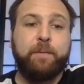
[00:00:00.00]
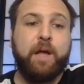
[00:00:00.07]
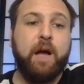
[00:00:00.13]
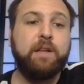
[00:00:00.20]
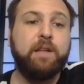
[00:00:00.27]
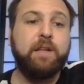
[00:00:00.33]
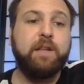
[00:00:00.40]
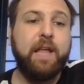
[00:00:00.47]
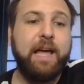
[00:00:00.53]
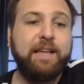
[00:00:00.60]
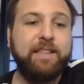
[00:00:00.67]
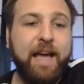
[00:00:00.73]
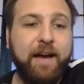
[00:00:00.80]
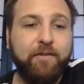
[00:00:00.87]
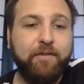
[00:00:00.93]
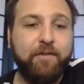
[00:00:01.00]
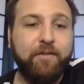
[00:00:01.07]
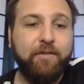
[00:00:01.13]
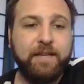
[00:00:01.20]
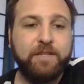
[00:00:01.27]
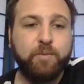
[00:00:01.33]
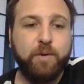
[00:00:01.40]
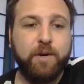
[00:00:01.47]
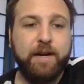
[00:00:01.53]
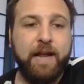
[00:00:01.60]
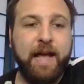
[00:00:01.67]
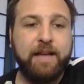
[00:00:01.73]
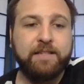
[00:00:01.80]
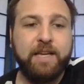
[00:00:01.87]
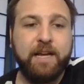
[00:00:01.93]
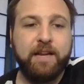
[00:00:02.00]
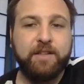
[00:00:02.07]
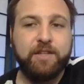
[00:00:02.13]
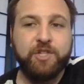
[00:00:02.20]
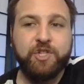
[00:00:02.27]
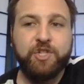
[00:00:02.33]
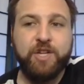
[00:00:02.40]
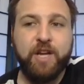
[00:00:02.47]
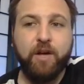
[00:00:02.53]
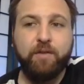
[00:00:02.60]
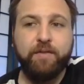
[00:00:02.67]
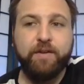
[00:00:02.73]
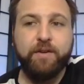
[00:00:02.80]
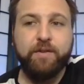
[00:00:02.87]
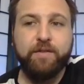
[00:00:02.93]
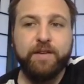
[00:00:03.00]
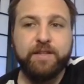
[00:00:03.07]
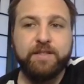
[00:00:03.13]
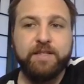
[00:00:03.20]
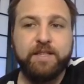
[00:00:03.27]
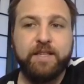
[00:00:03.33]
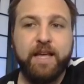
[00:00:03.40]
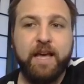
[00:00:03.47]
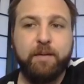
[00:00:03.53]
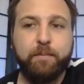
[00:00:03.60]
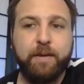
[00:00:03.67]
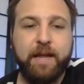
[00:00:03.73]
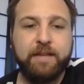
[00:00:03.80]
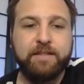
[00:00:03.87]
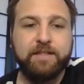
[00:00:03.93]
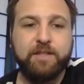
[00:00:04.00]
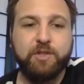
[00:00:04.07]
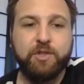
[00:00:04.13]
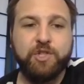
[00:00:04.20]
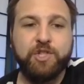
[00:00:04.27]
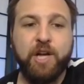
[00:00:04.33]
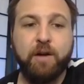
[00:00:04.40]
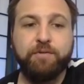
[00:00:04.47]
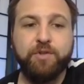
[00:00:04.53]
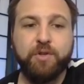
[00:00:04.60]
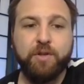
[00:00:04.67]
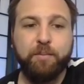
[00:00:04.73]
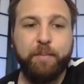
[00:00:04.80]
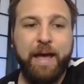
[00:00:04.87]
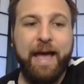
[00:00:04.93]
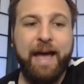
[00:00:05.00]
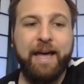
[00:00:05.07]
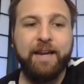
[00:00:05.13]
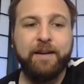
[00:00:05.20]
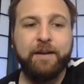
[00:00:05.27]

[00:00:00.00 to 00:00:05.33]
Unlike the Everlast, where it has kind of this shelf, I don't know if you can see that, but has this little shelf to the pad,